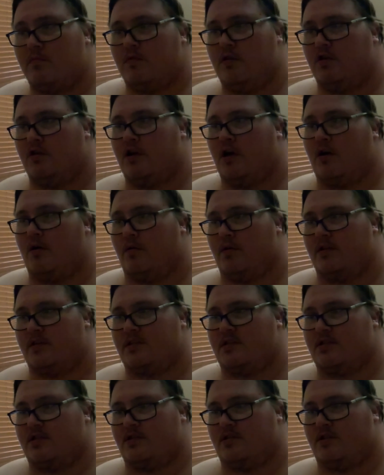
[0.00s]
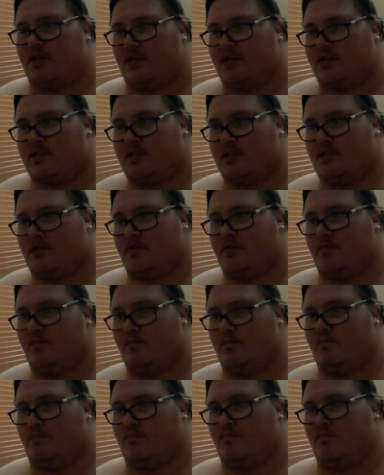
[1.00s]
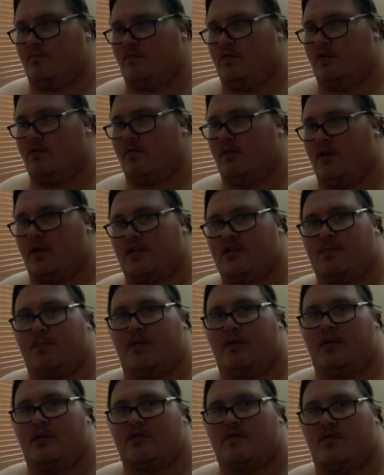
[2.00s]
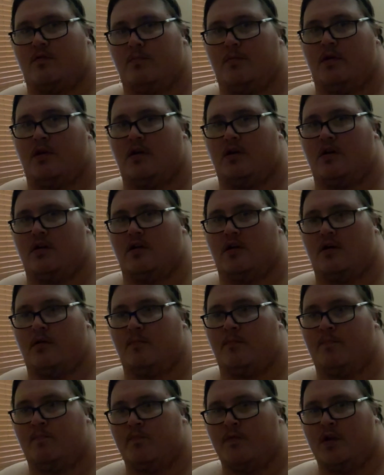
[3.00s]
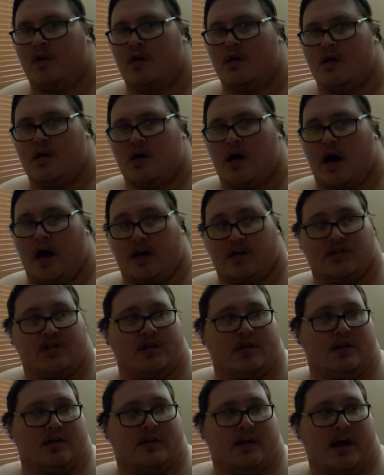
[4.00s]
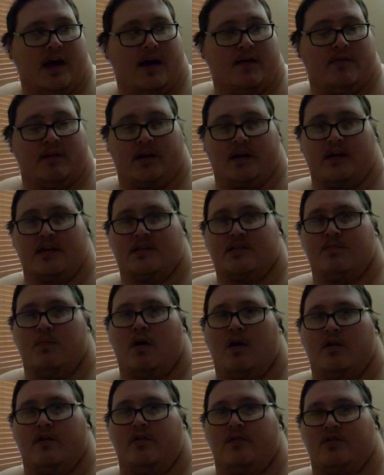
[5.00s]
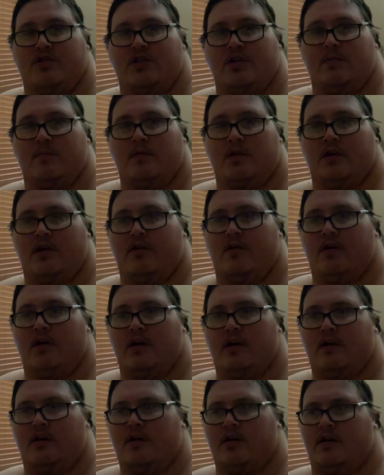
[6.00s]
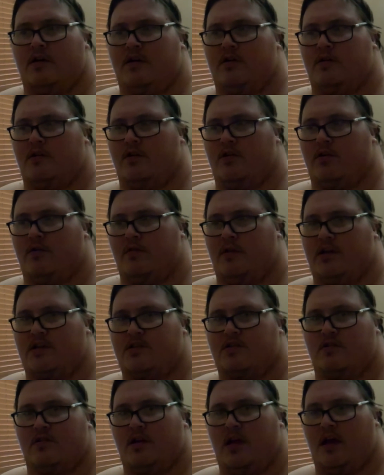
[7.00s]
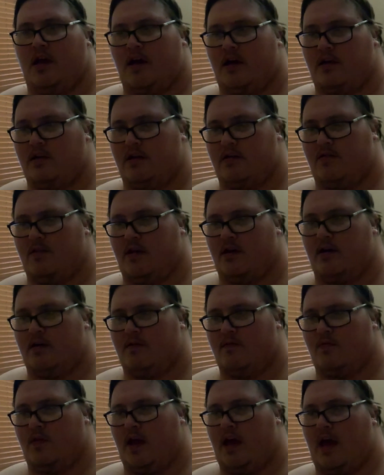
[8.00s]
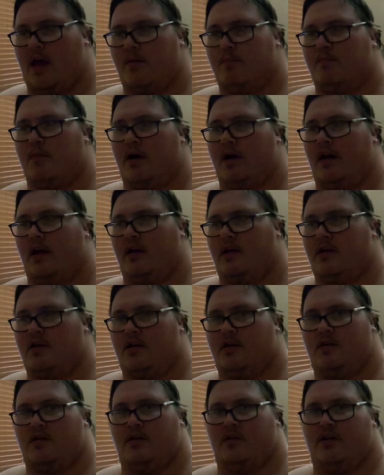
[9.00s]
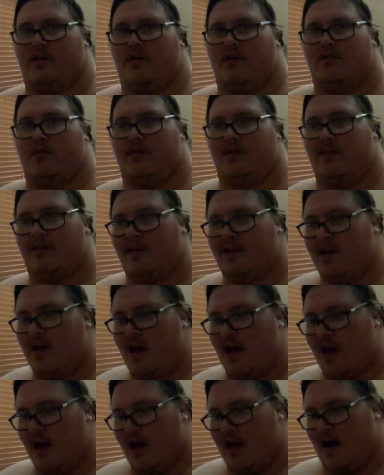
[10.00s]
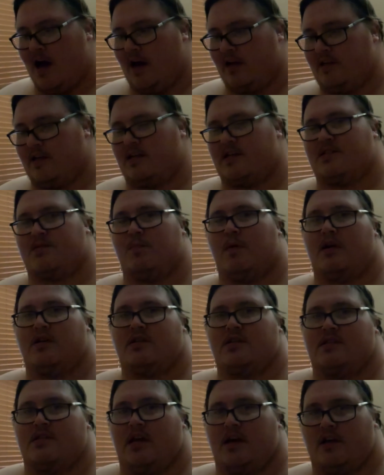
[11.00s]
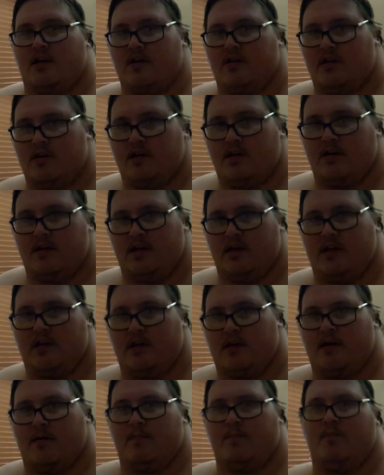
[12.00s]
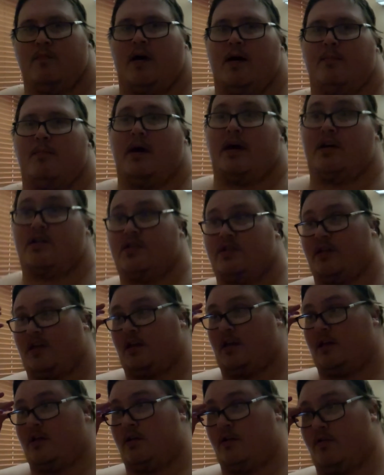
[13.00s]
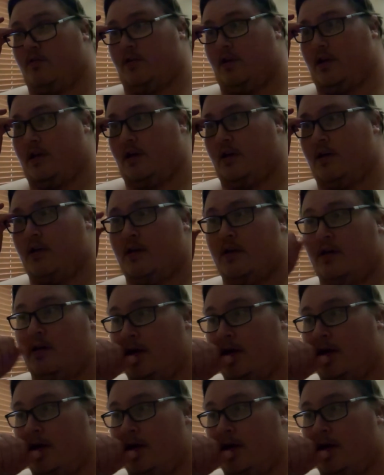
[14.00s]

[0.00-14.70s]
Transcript: you know, it's just, you know, an experience for me. And actually, they had like a small little gym here, and you know, yesterday I did the hand bike, you know, and I did as much as I could. And I'm actually going to